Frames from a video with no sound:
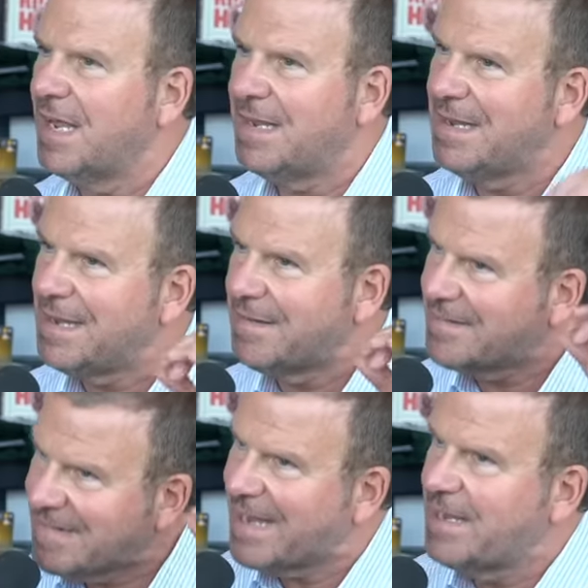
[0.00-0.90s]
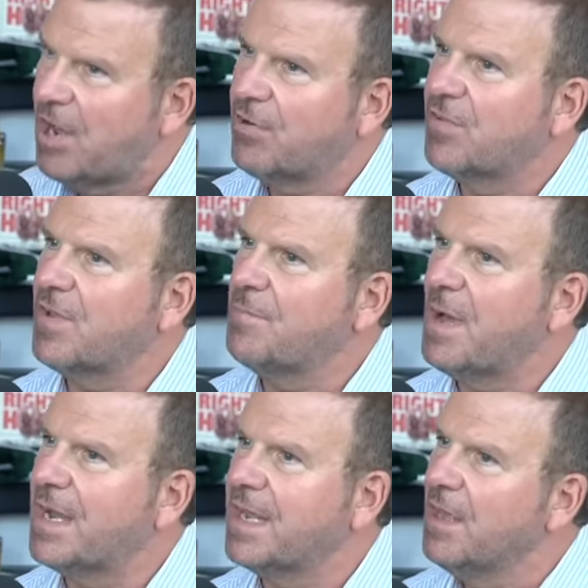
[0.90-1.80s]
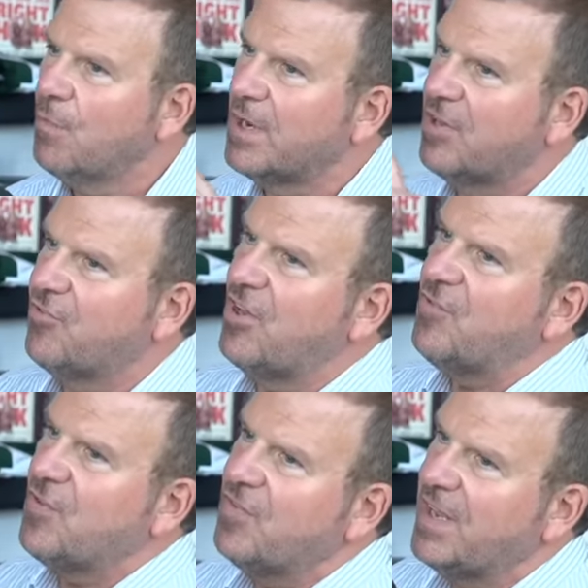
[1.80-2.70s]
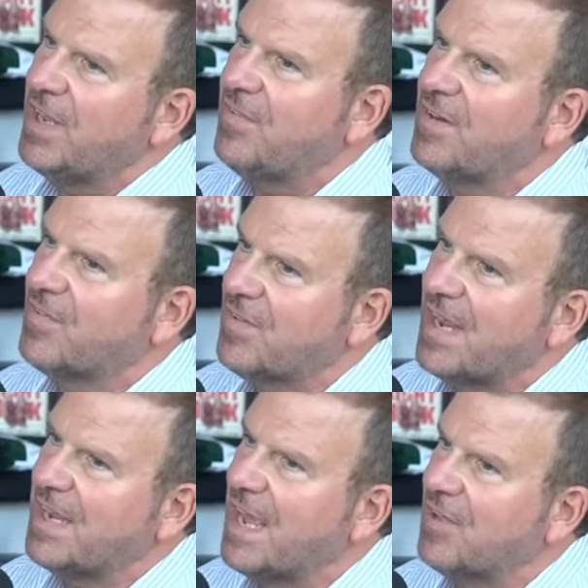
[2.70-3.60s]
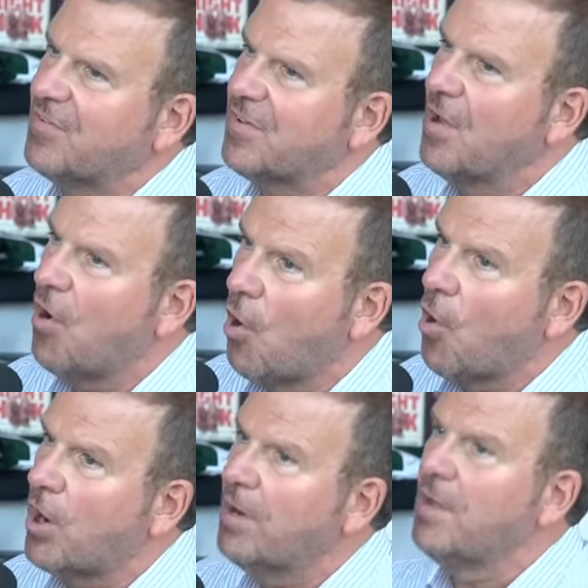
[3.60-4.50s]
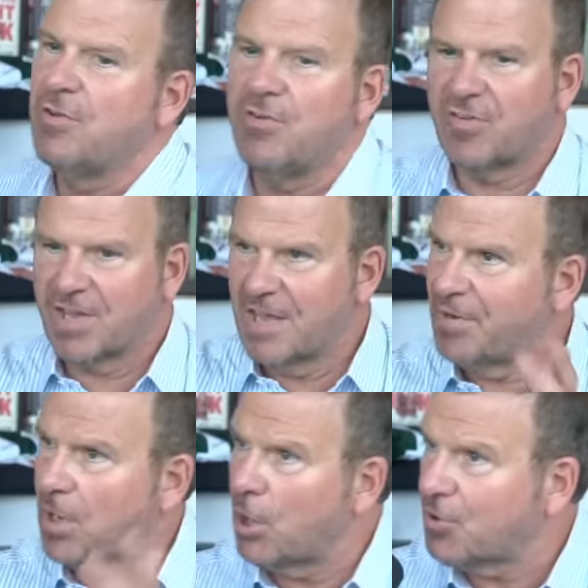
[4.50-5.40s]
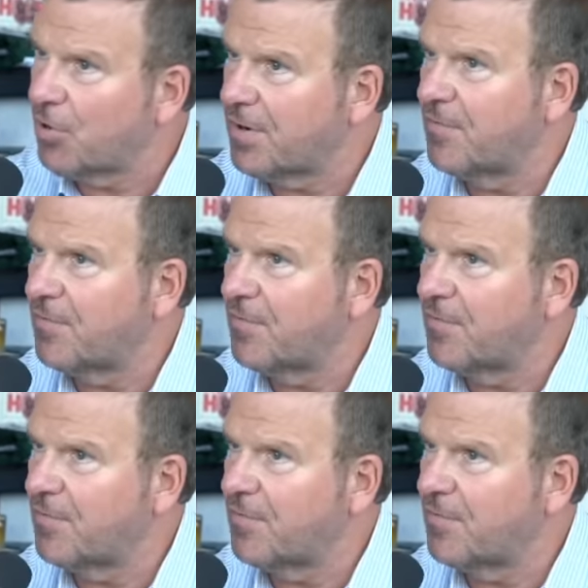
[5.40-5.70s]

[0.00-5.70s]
and say no to somebody when it's just as easy to say yes or you just give an alternative?